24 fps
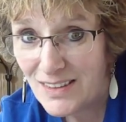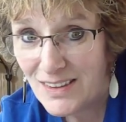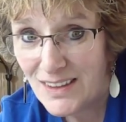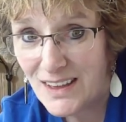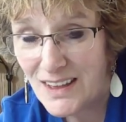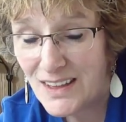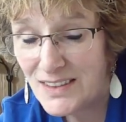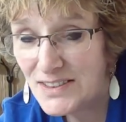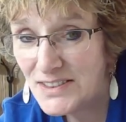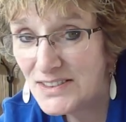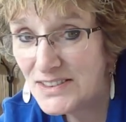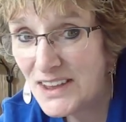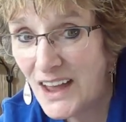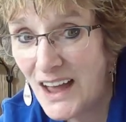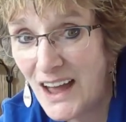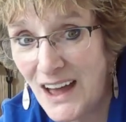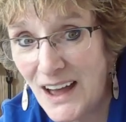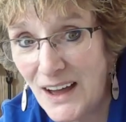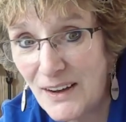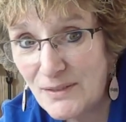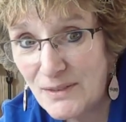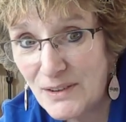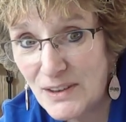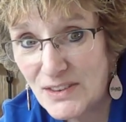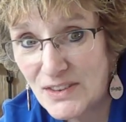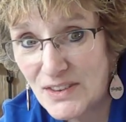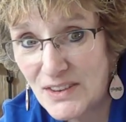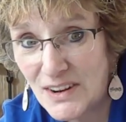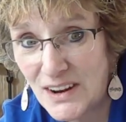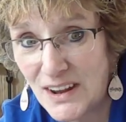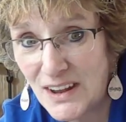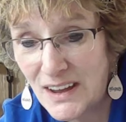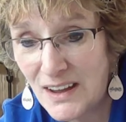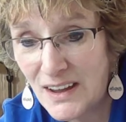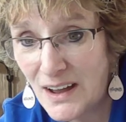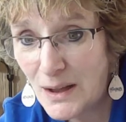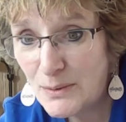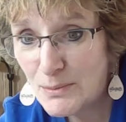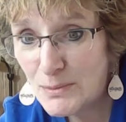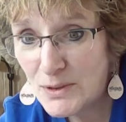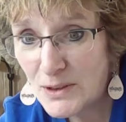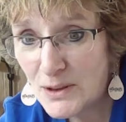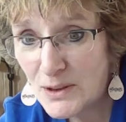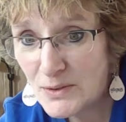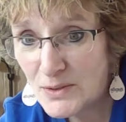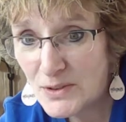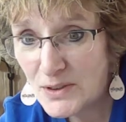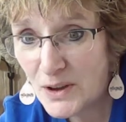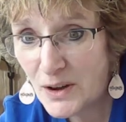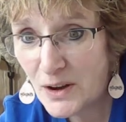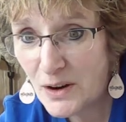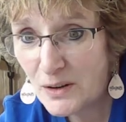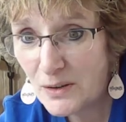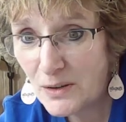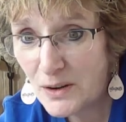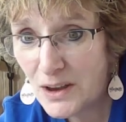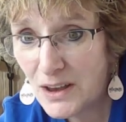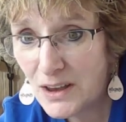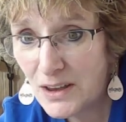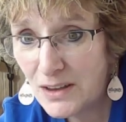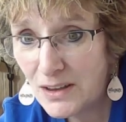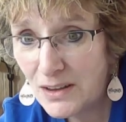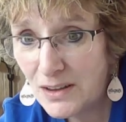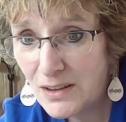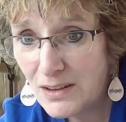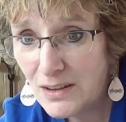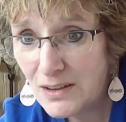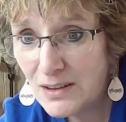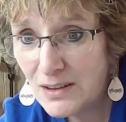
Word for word: it's tough, isn't it? I'm so sorry.